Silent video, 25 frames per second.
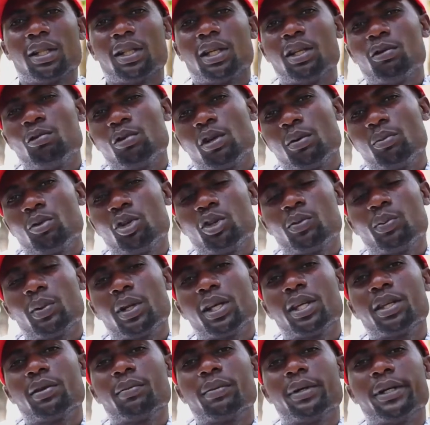Then we are
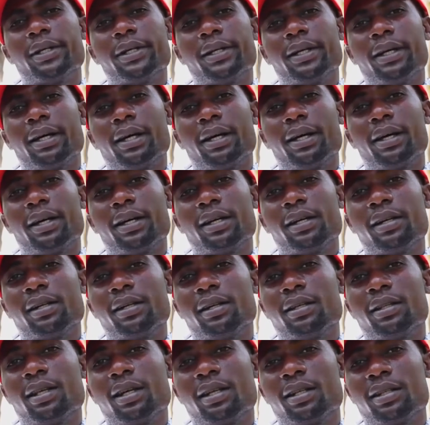multiplying by,
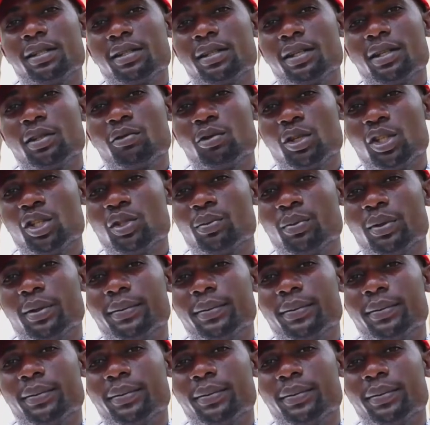that is 20